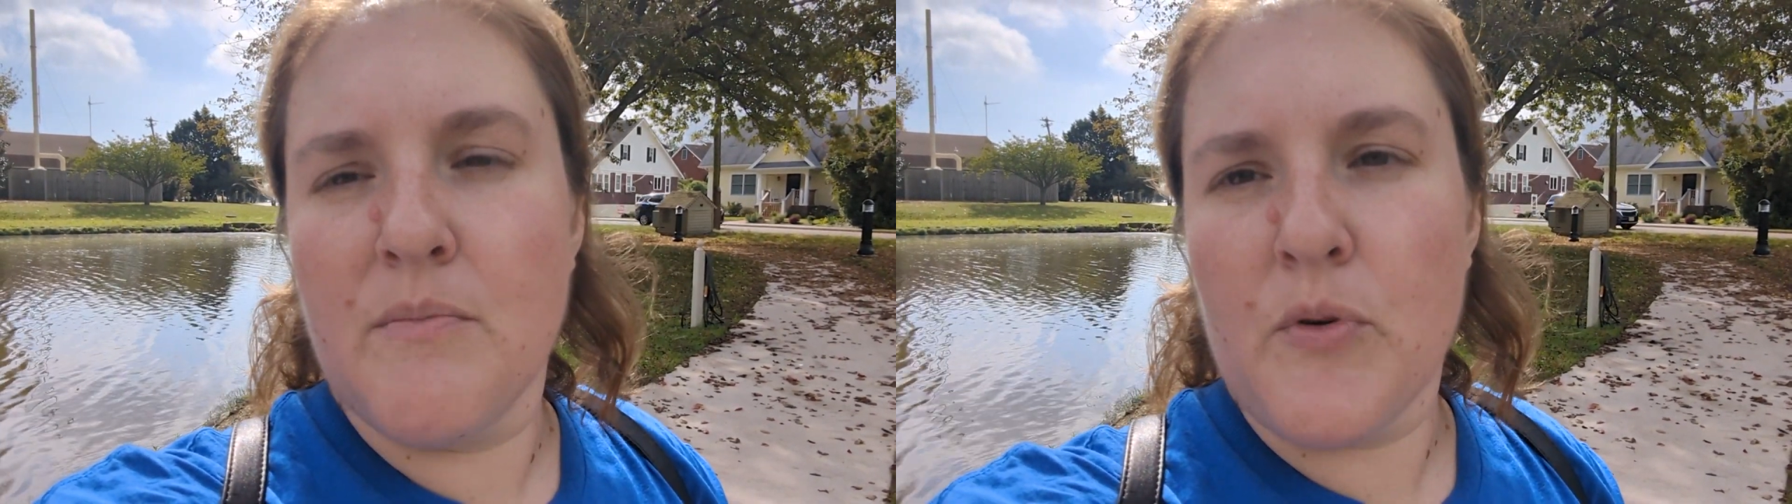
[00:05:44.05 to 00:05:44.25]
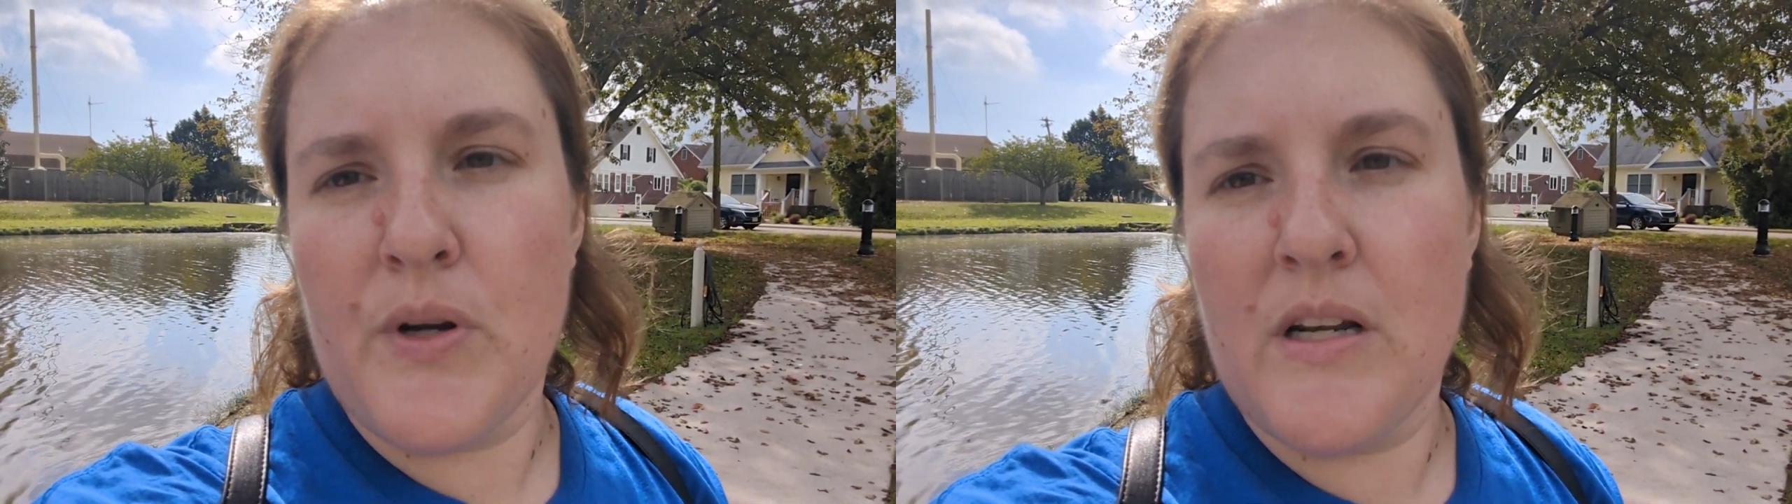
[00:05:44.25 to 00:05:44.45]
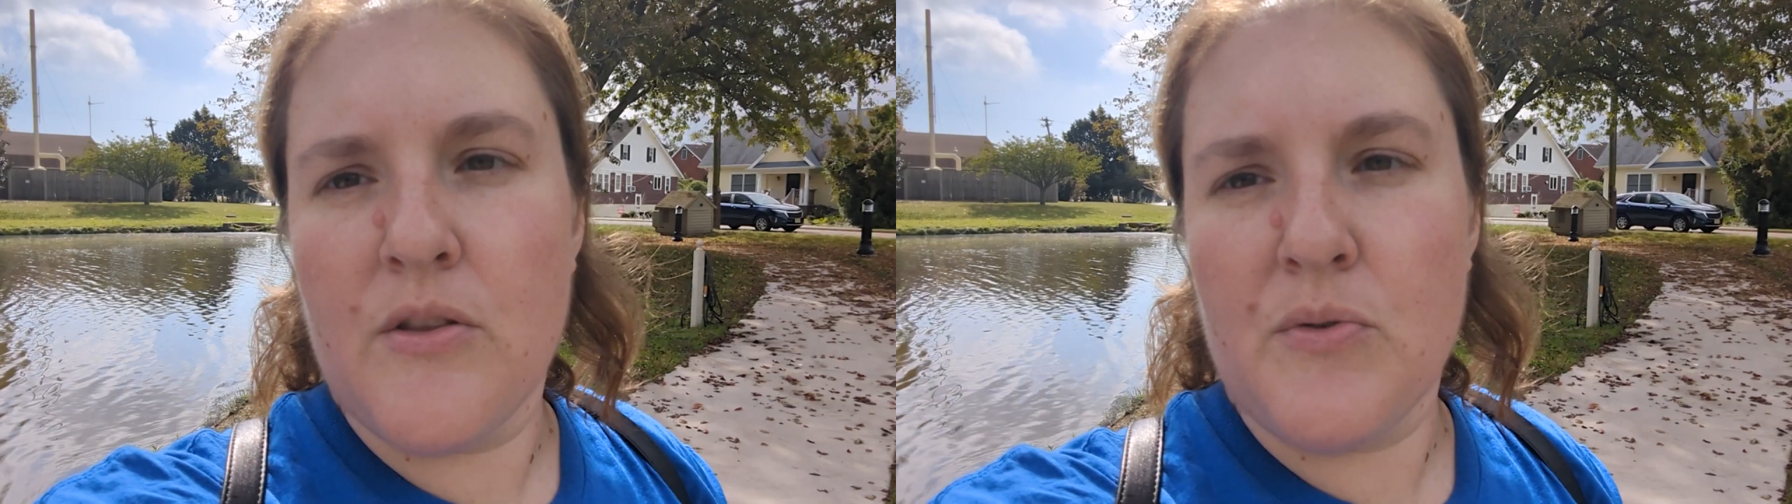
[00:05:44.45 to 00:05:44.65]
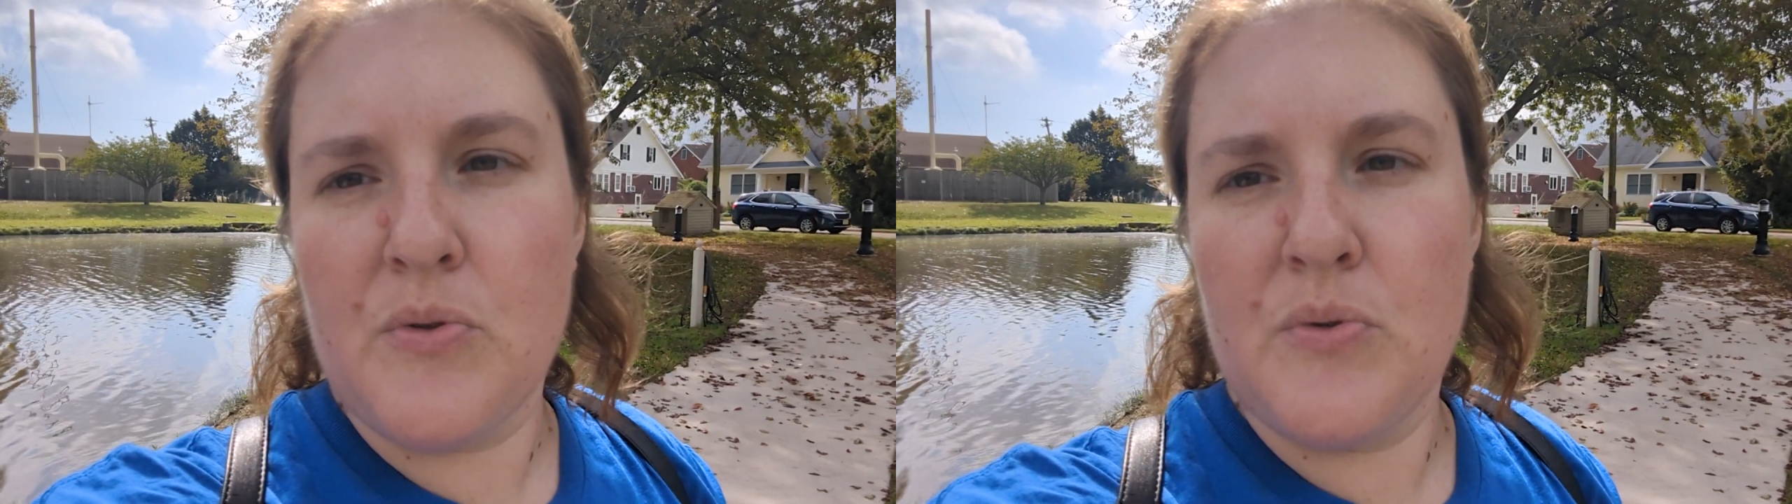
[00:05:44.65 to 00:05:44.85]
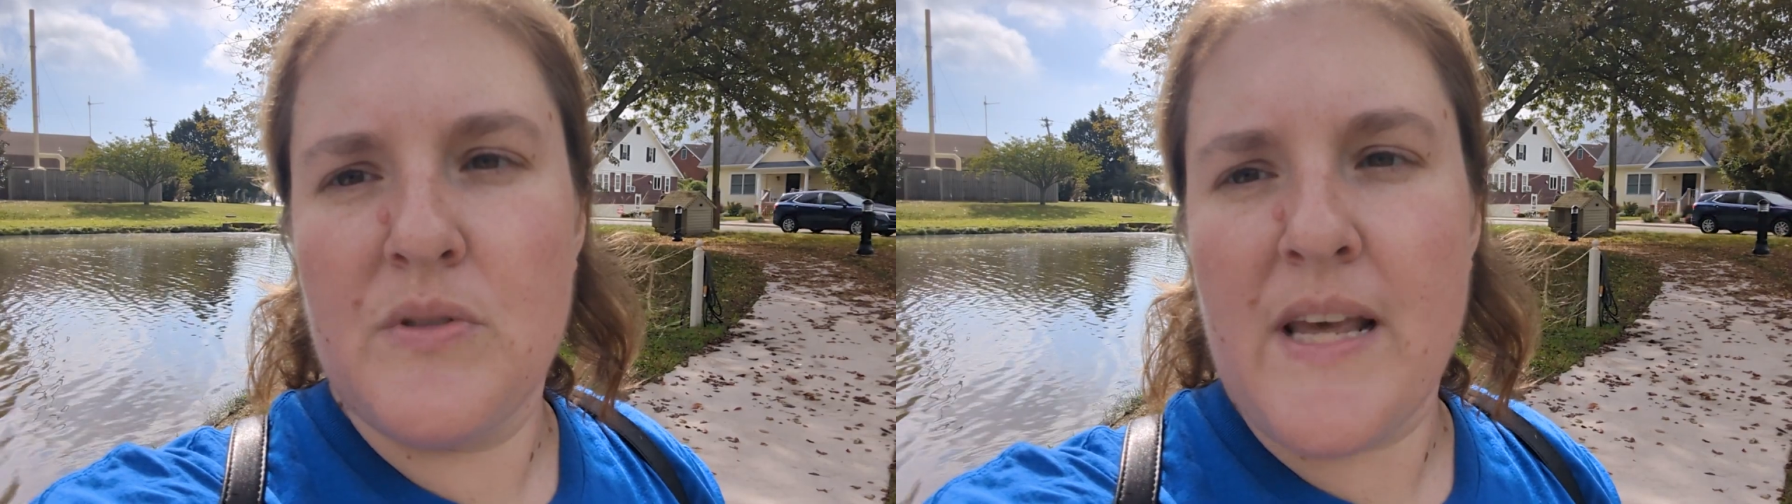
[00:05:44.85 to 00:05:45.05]
the marina
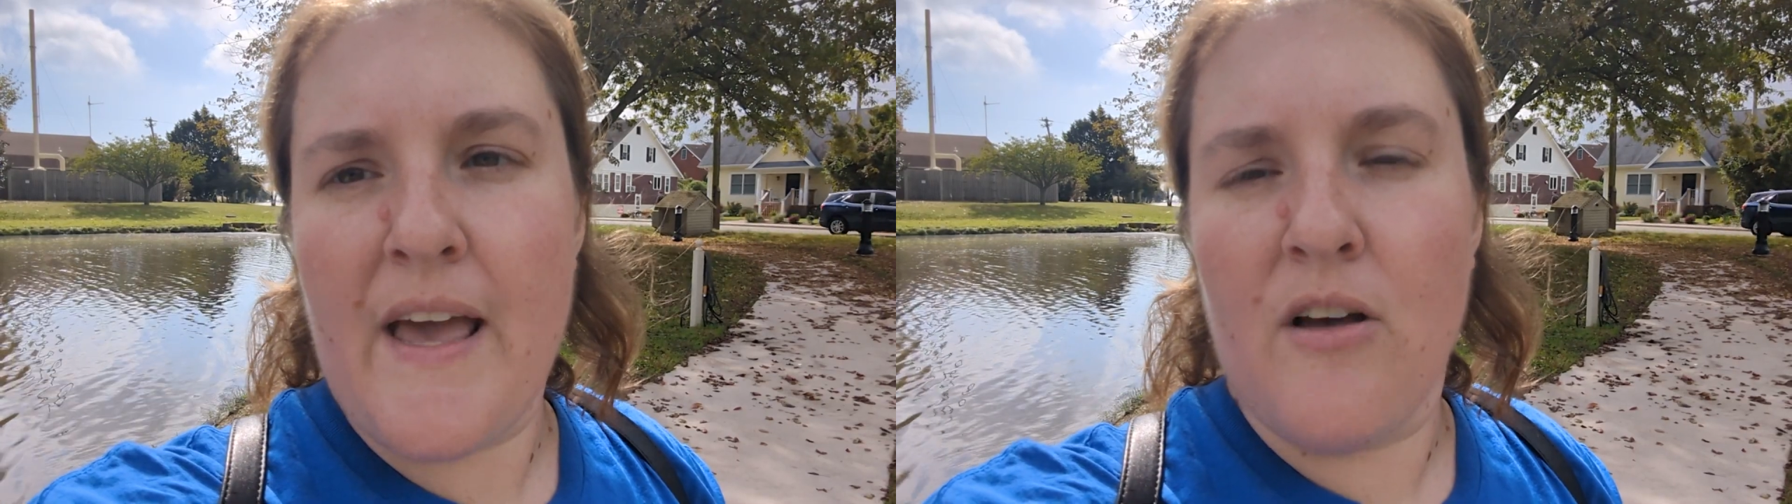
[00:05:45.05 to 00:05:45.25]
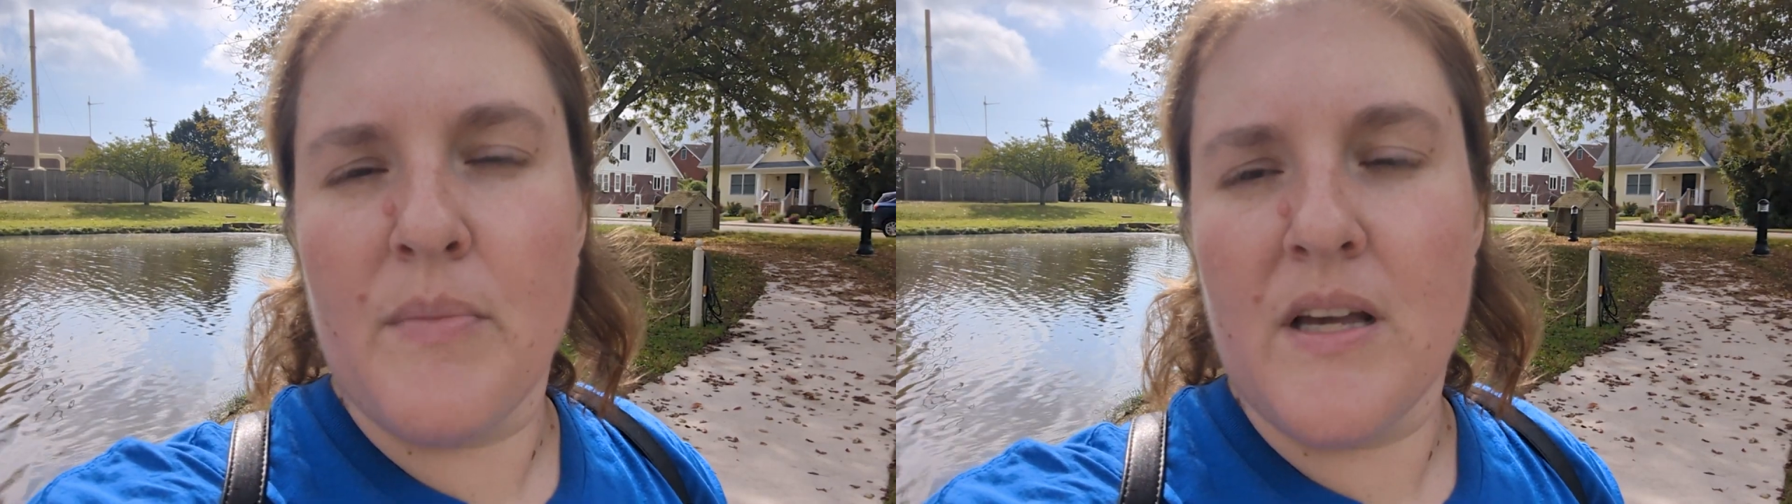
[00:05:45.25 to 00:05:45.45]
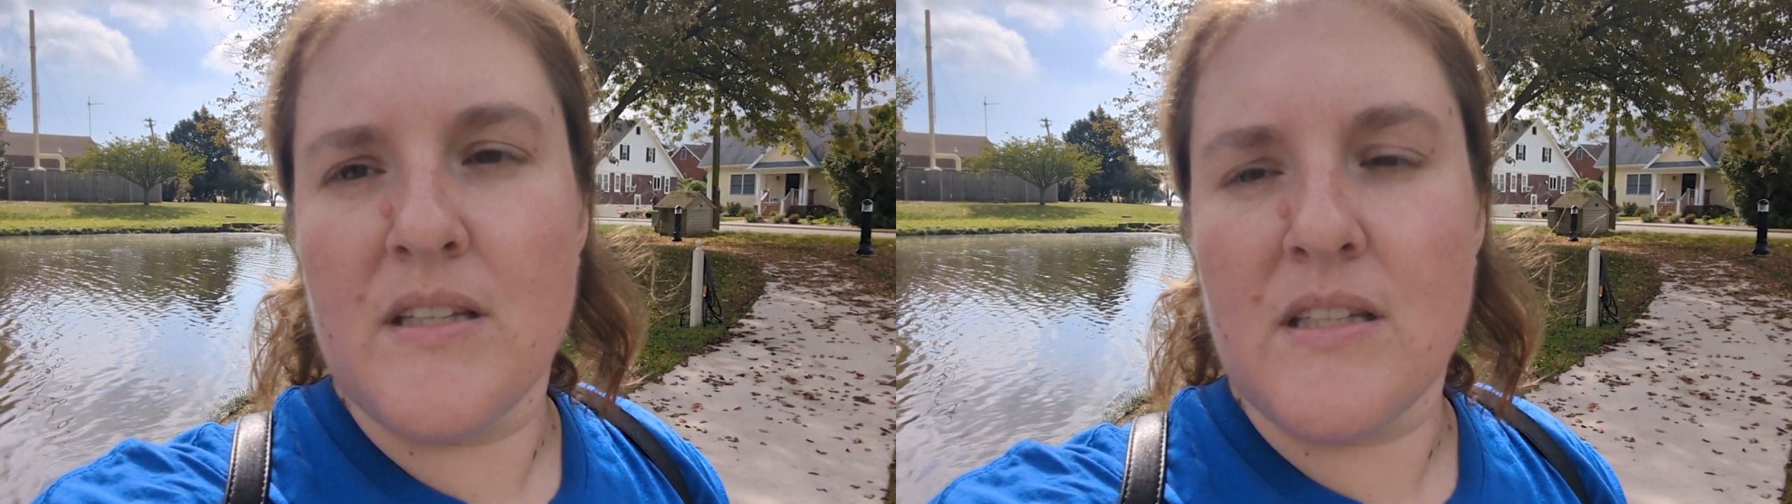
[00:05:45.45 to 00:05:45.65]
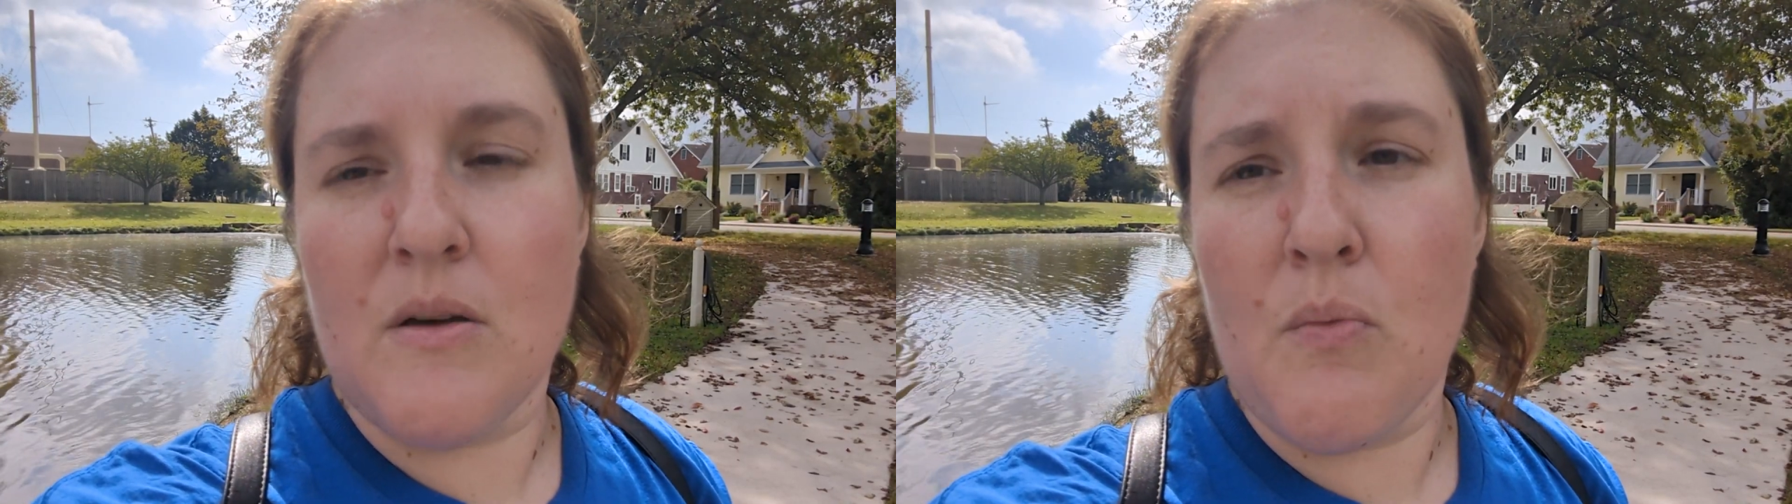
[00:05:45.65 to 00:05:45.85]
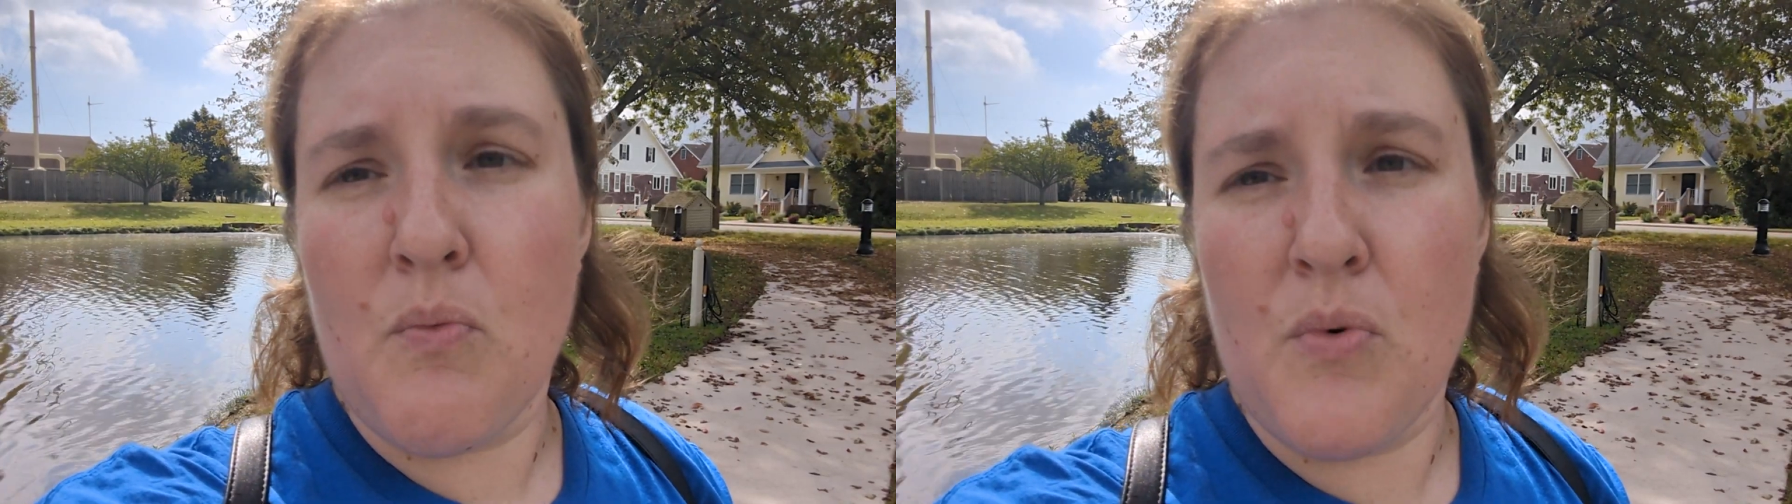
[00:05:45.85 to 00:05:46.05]
through town because it's a